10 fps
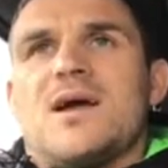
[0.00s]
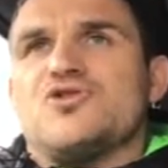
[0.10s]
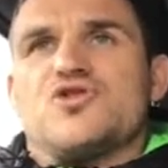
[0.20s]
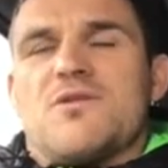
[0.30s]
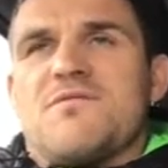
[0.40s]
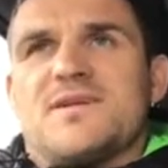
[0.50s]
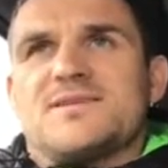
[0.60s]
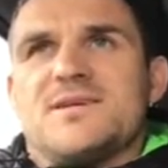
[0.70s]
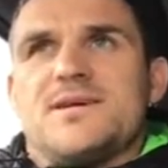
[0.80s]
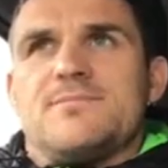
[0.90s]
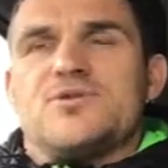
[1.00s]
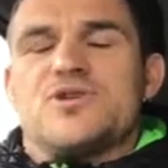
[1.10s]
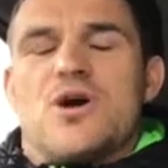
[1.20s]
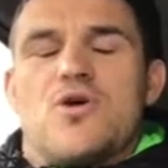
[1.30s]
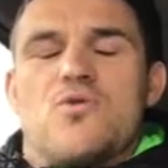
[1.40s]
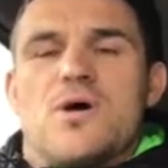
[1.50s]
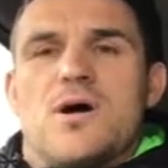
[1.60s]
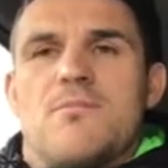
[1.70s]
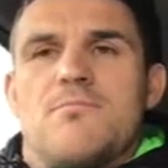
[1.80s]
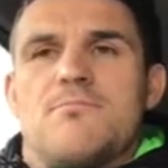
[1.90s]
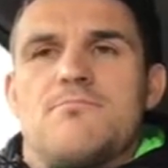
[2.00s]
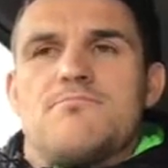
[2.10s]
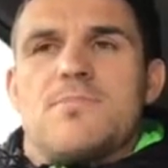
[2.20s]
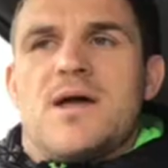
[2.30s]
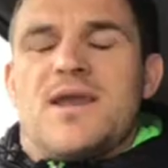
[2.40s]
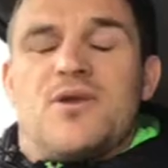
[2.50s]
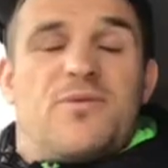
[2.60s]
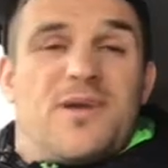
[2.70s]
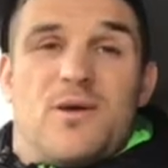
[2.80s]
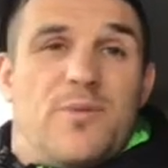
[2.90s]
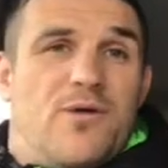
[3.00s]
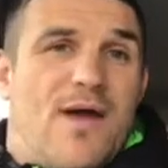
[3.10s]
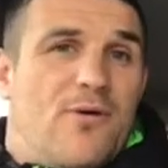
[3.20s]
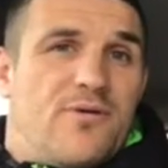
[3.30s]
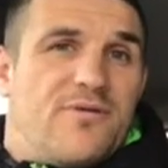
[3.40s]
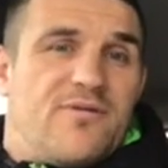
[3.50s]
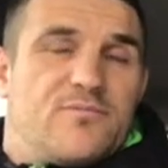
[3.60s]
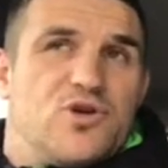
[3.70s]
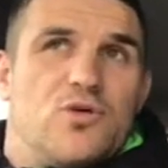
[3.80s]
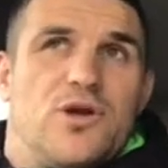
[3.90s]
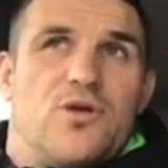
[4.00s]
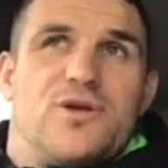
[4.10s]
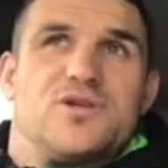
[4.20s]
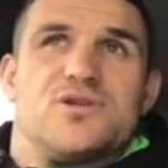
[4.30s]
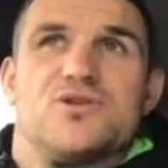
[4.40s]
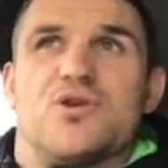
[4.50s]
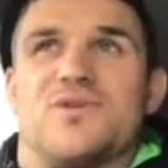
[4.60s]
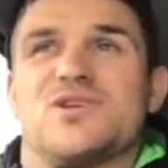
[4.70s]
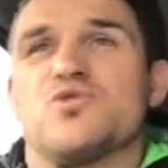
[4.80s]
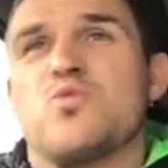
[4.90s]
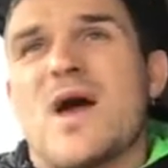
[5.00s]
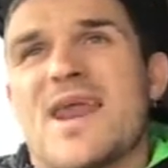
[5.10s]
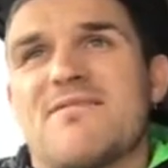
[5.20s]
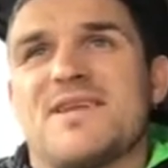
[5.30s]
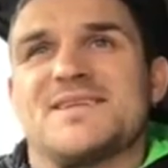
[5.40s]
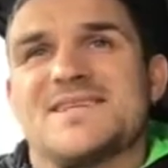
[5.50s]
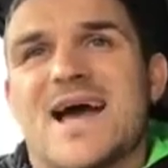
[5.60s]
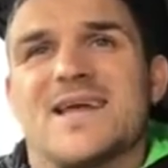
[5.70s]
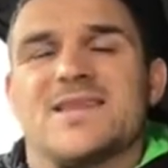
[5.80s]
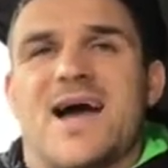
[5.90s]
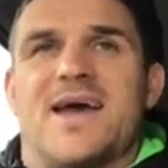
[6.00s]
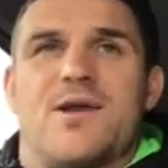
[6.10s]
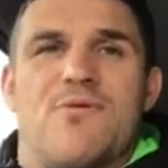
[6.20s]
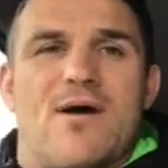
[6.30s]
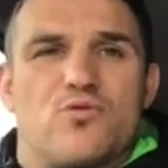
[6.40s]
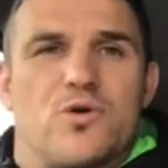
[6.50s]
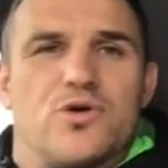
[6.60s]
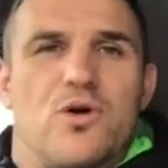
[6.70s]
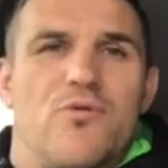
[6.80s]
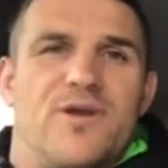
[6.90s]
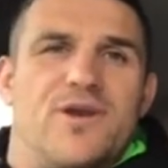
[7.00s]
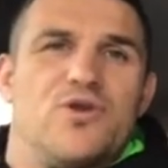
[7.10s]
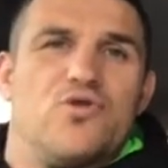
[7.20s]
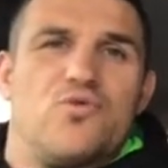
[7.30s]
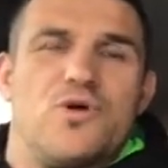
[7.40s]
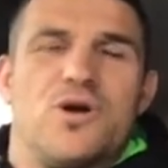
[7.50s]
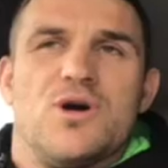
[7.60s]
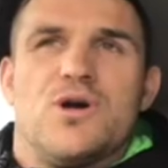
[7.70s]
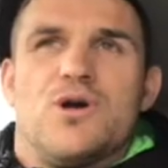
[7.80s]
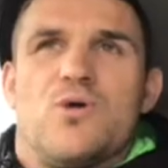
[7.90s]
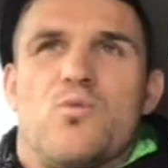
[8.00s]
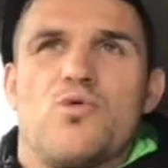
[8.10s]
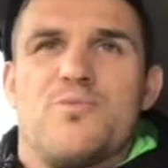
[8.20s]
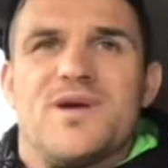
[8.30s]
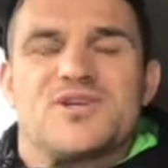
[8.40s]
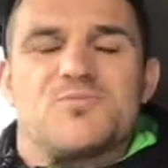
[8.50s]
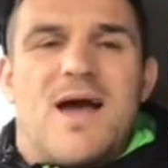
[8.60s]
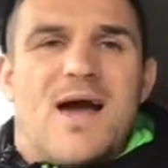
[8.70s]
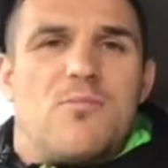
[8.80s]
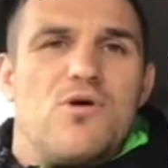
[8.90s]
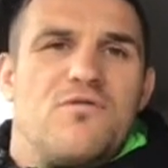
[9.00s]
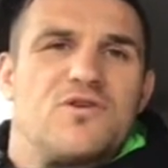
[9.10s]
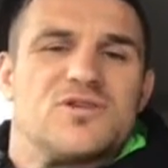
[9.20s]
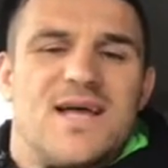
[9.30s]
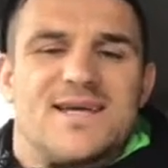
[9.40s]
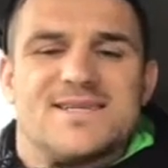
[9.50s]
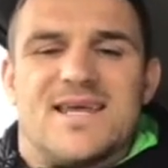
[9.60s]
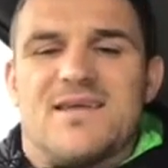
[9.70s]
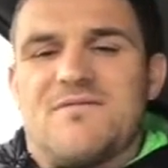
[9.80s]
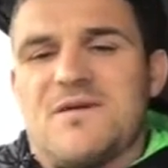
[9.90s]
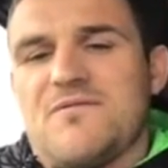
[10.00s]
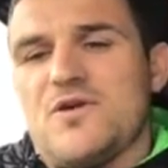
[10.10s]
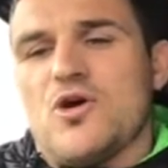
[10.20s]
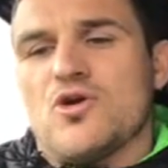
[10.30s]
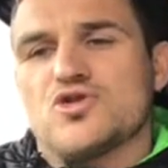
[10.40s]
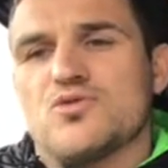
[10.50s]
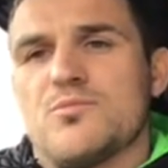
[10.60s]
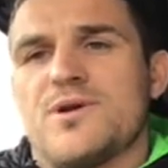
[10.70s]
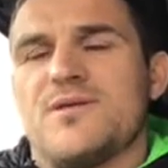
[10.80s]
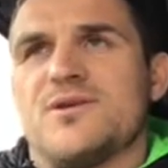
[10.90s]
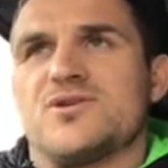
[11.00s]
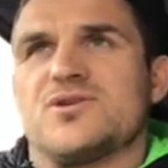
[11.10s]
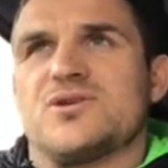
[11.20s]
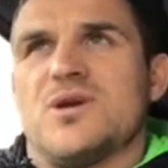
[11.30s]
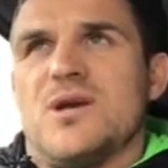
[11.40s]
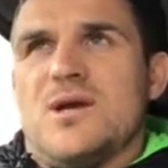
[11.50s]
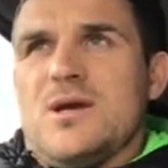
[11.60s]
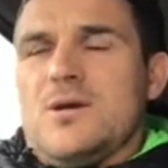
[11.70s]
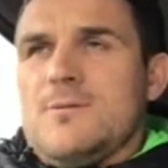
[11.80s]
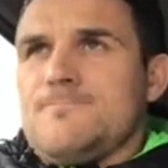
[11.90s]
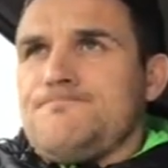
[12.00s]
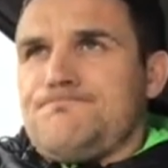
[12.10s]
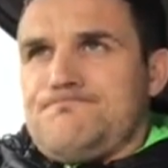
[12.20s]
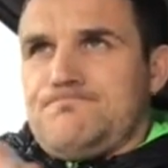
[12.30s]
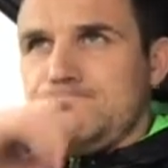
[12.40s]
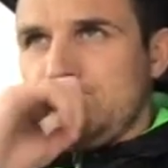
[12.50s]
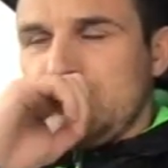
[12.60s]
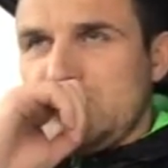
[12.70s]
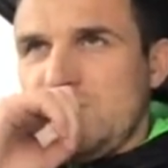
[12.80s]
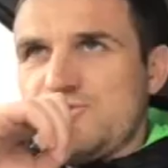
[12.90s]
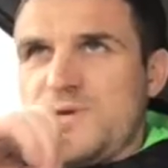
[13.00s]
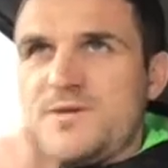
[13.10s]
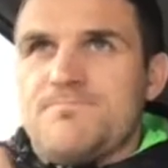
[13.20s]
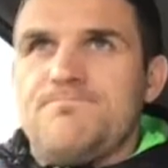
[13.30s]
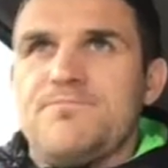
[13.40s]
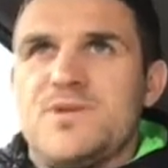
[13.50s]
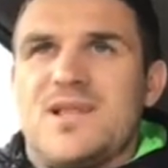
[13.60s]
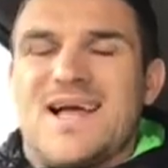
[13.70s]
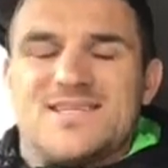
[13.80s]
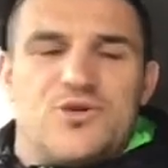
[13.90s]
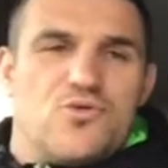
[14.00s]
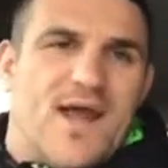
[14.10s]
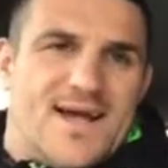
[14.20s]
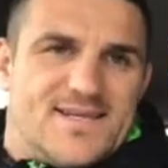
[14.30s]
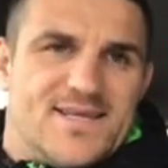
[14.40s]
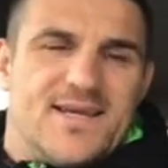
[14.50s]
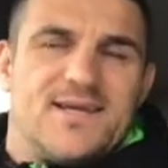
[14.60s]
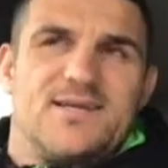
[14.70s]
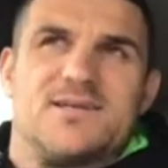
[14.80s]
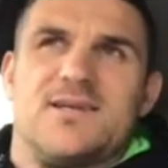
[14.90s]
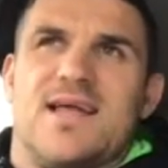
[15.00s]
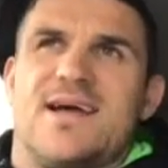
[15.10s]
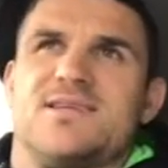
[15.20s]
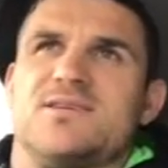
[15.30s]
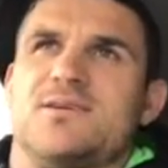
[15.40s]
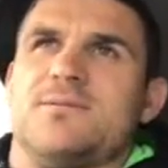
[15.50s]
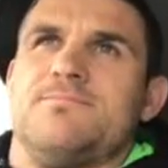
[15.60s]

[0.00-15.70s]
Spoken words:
just don't fancy it. So, and I don't think it'll be around, if I'm totally honest. So this is where having a sideline around what you already do would be a smart move. Because like I said, if you're somebody that's, excuse me, you like to do nice things, you like to